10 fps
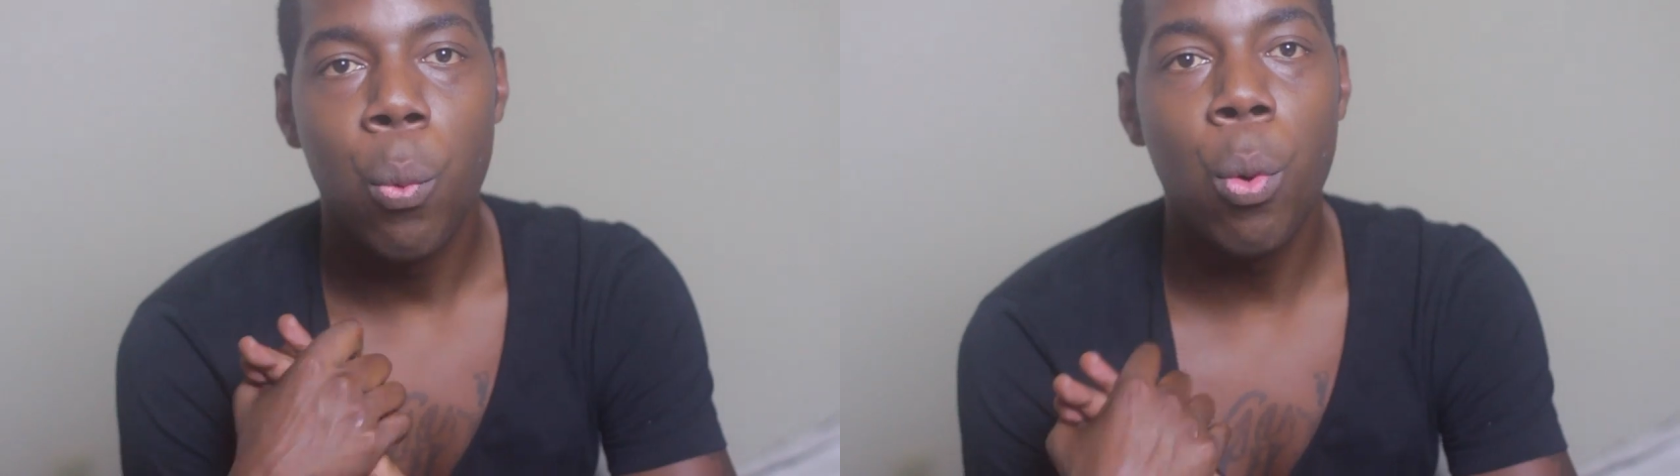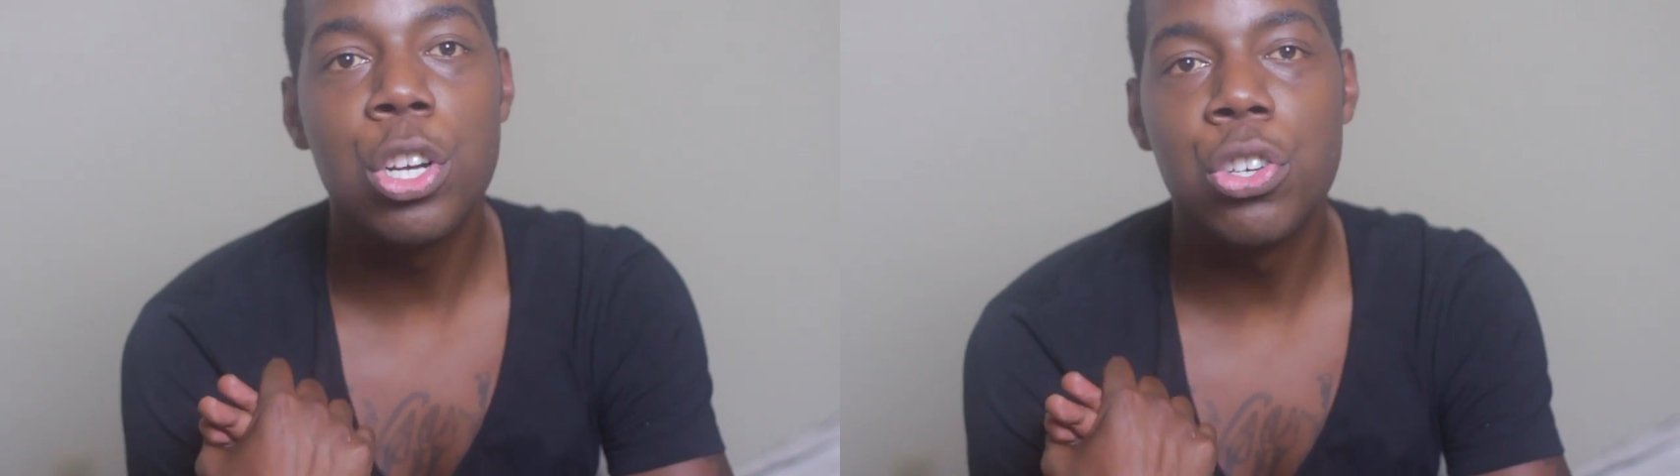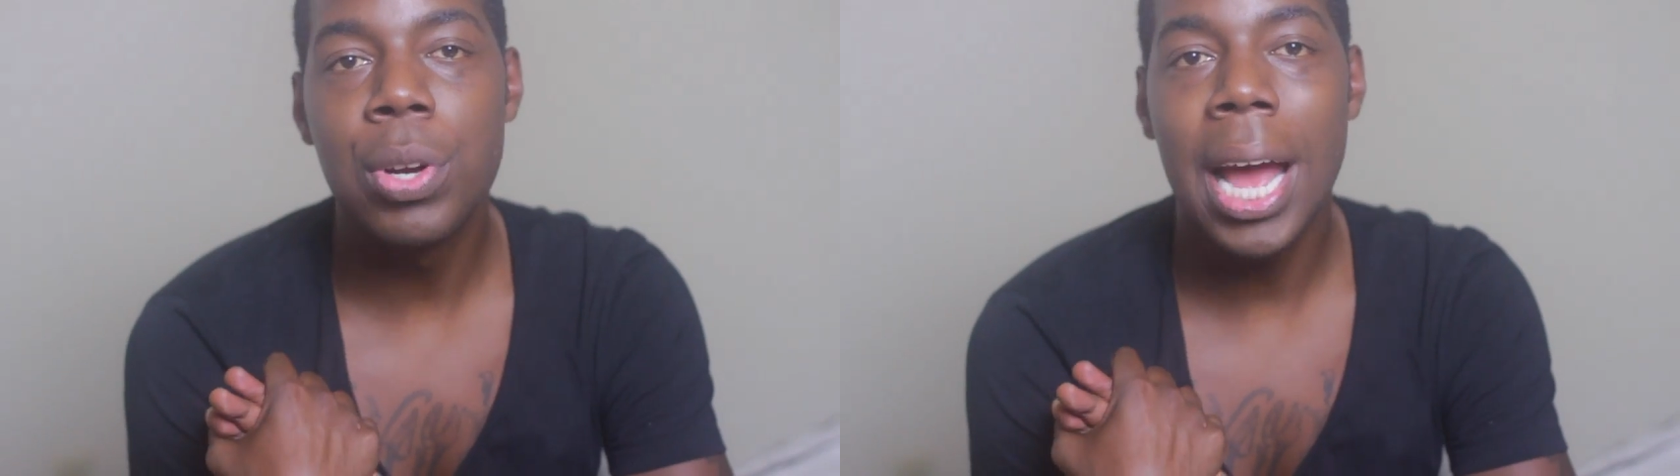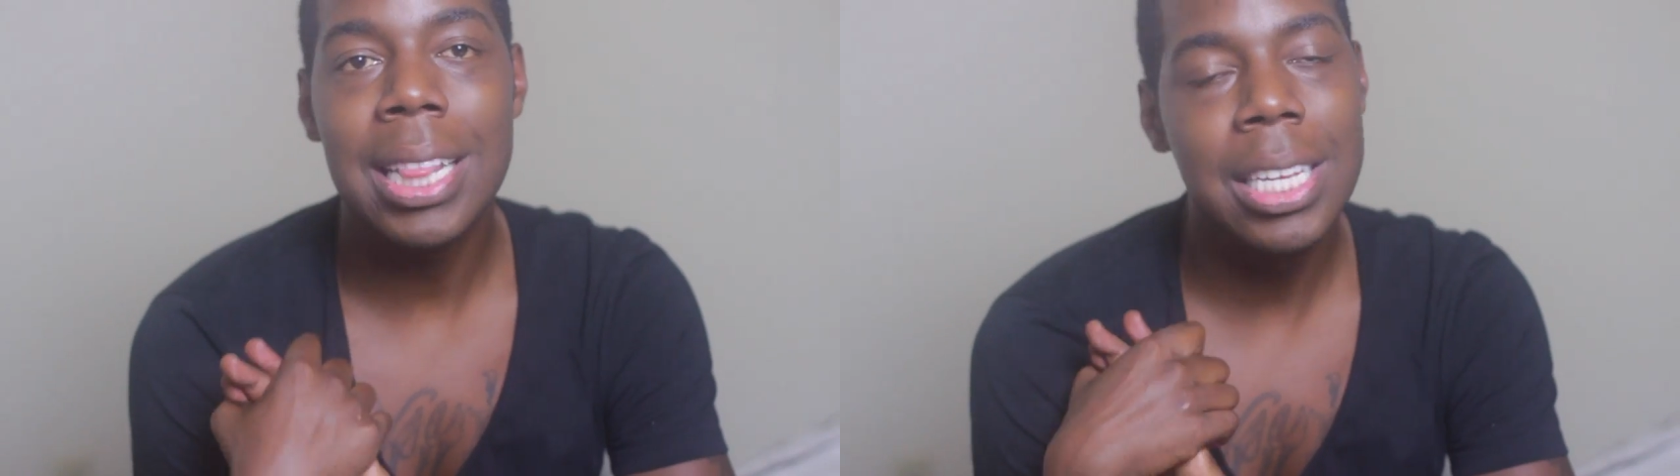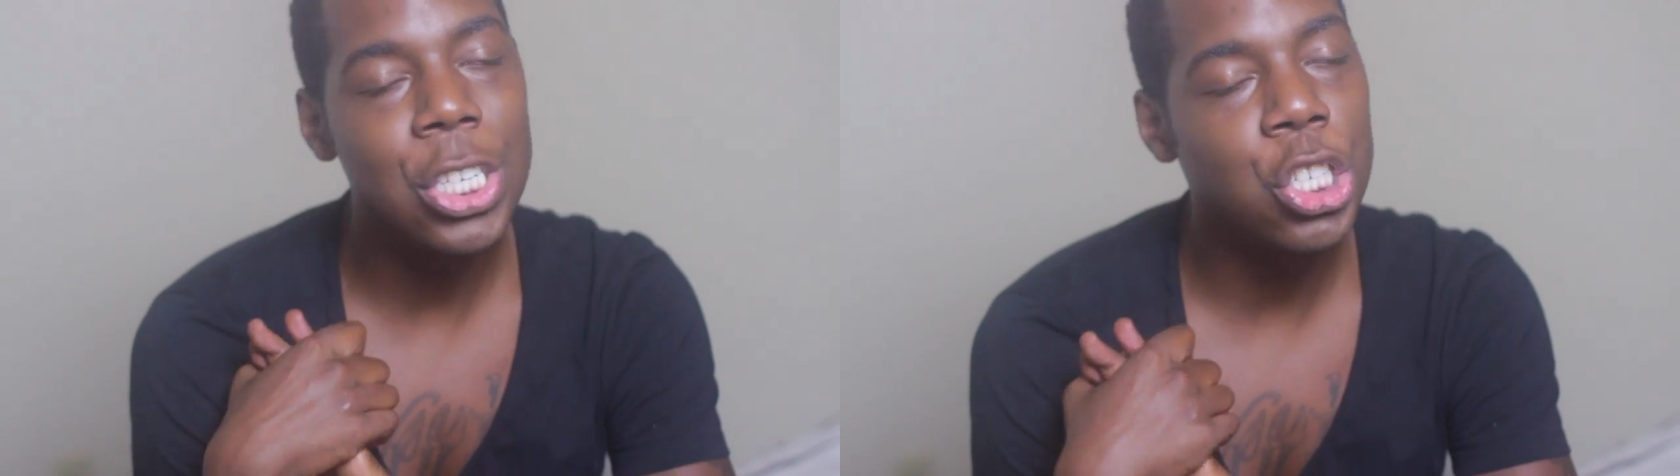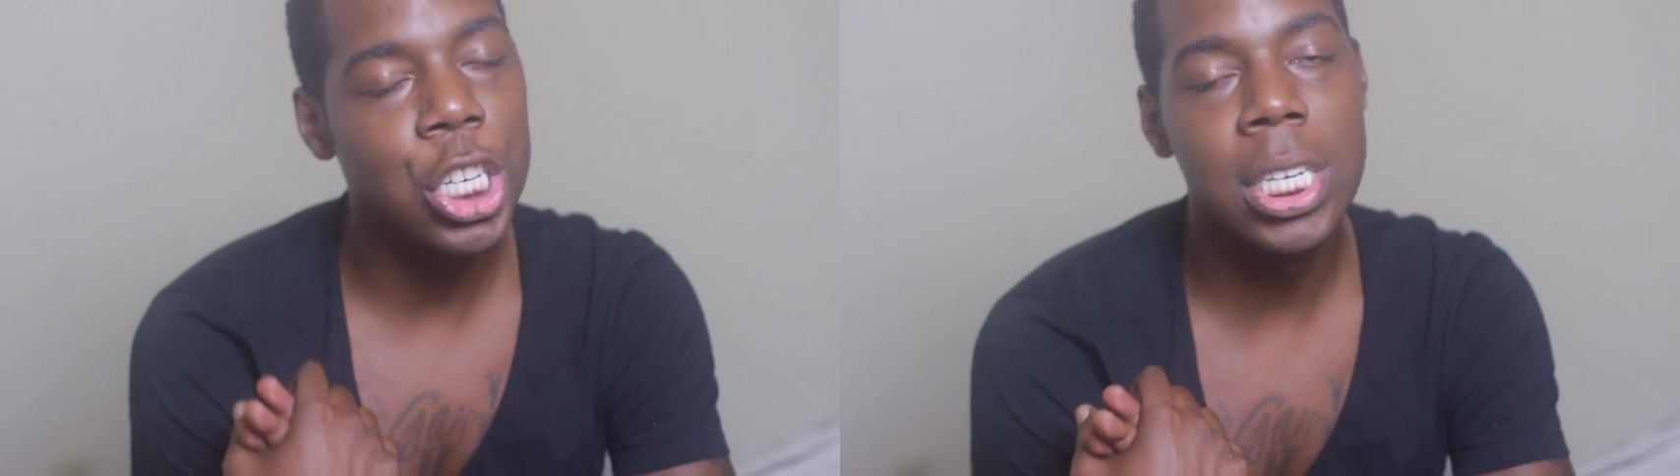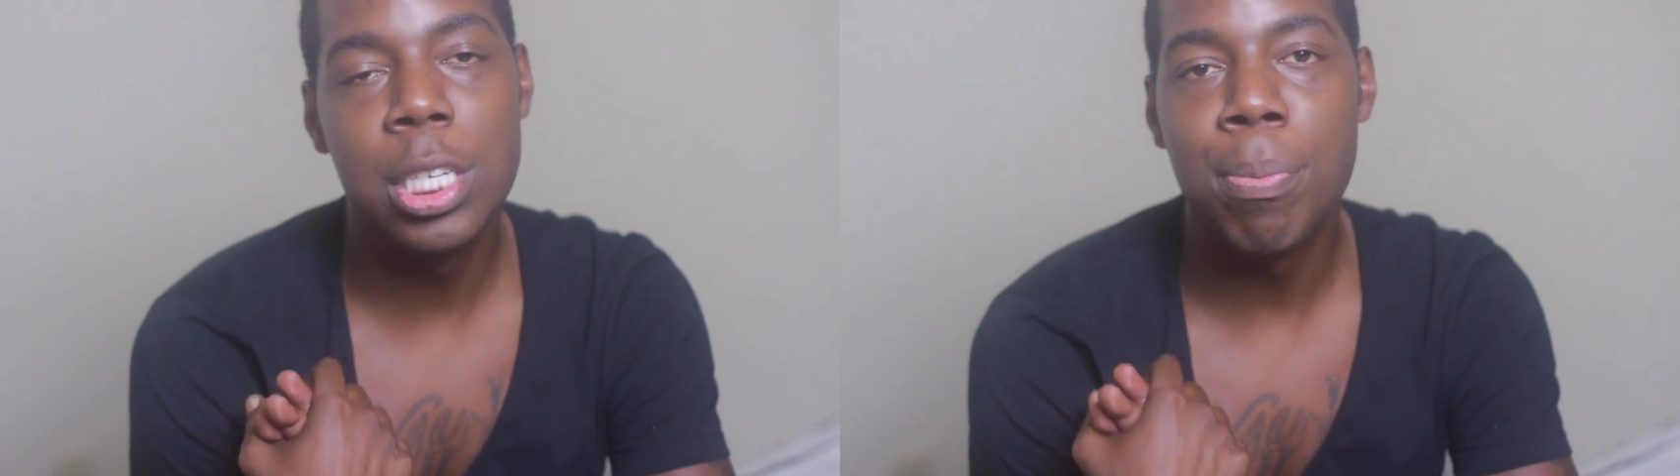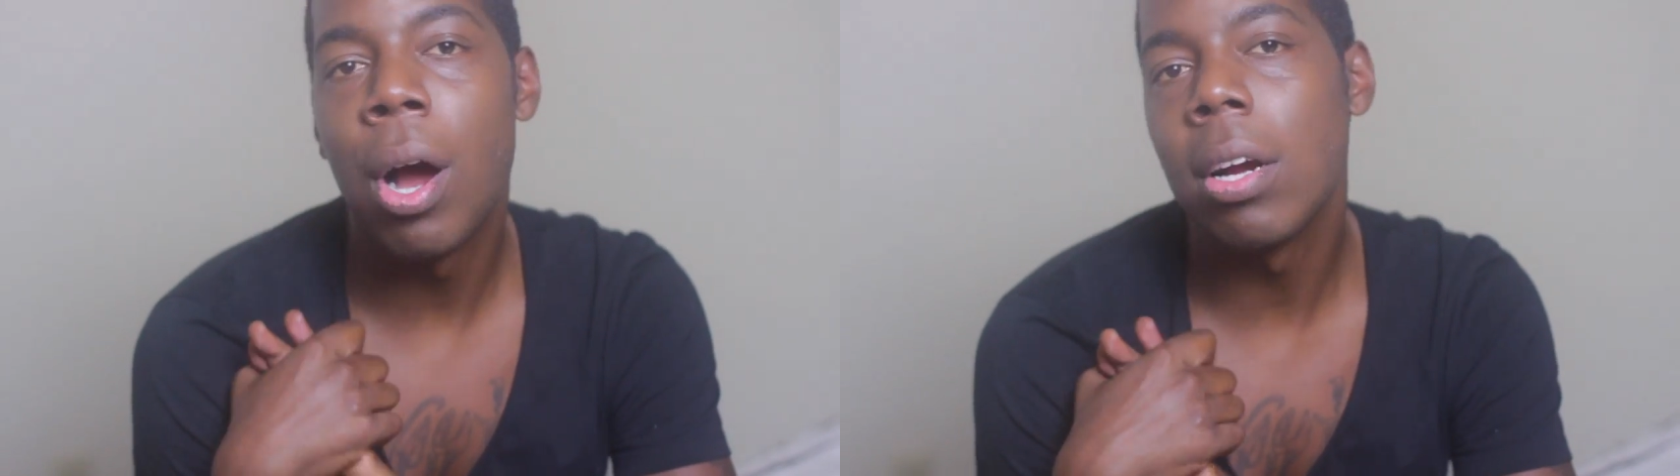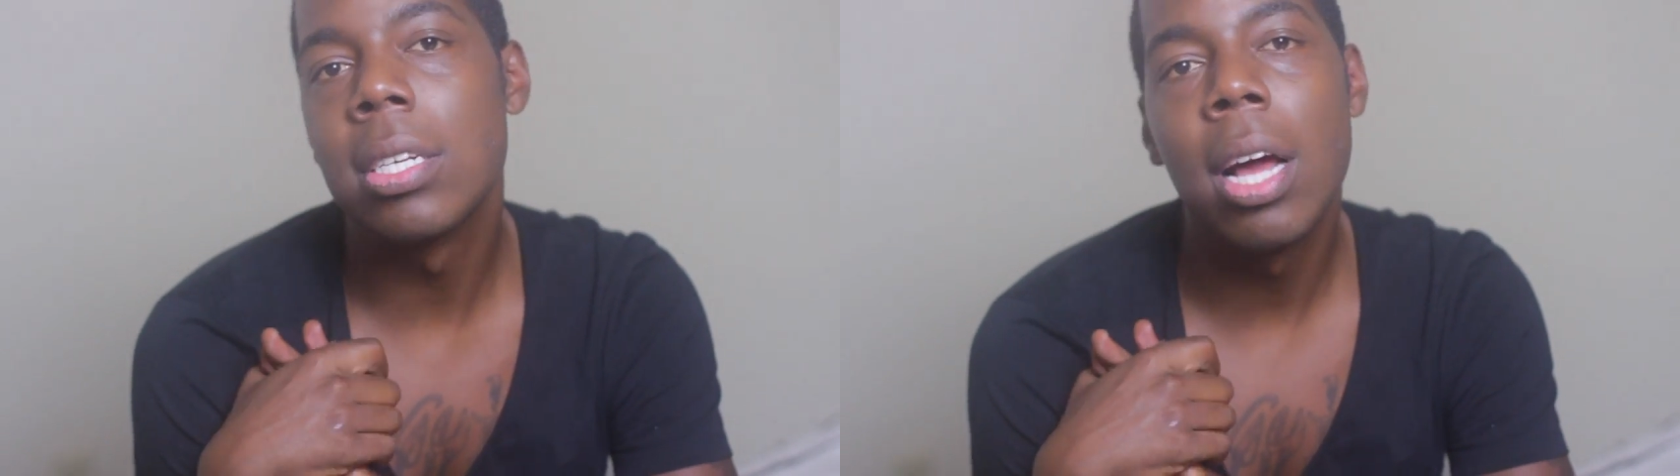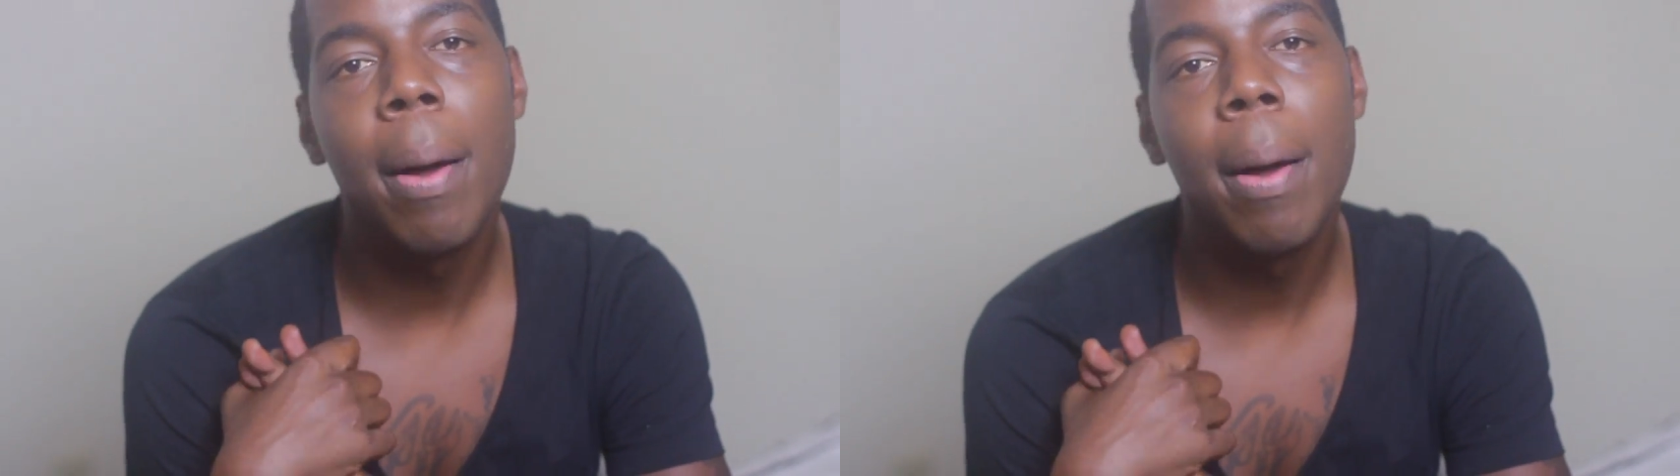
Once you got these jeans marked